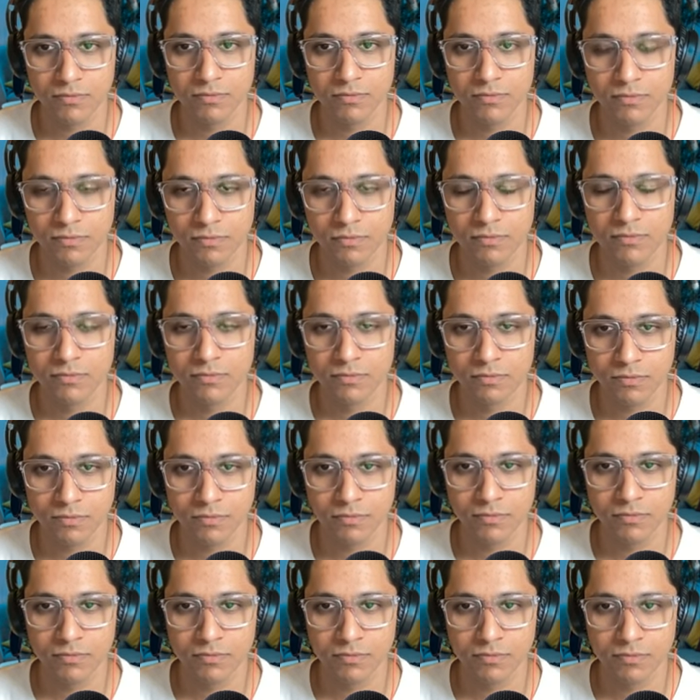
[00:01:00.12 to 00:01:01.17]

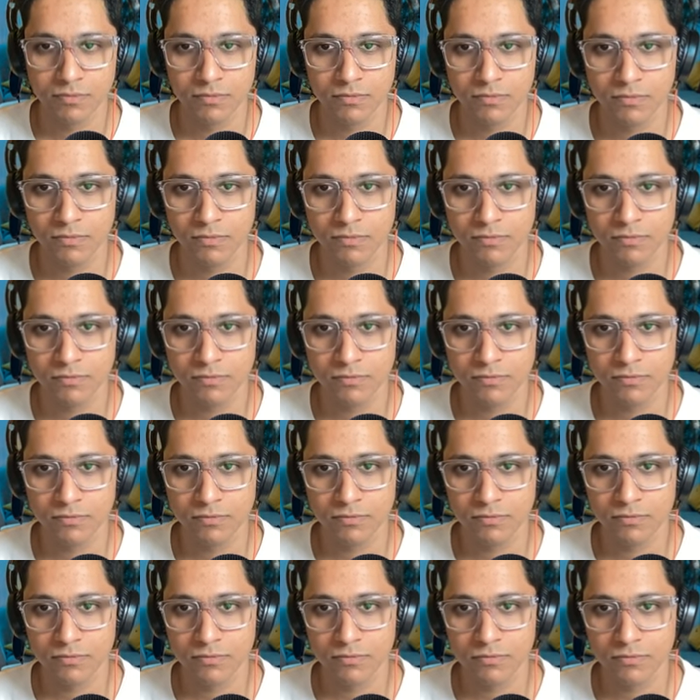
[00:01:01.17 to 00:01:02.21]

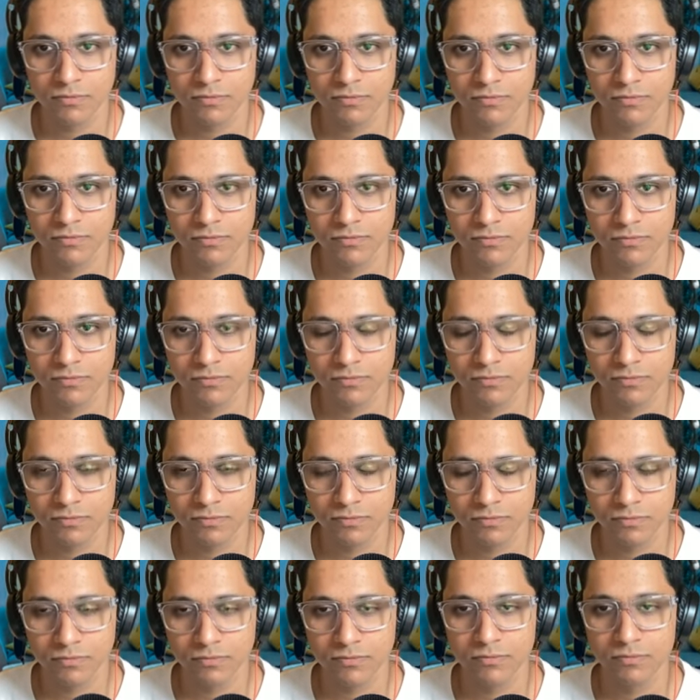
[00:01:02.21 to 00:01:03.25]

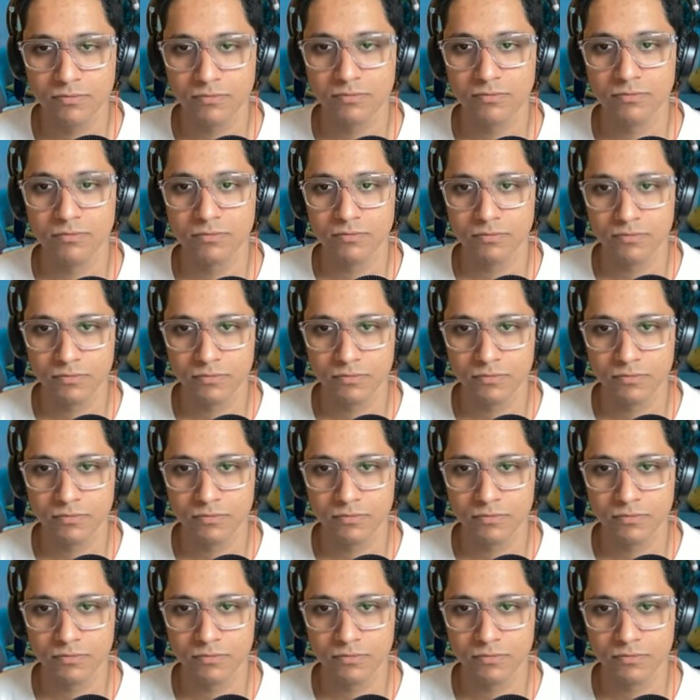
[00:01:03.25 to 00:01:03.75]
[no speech]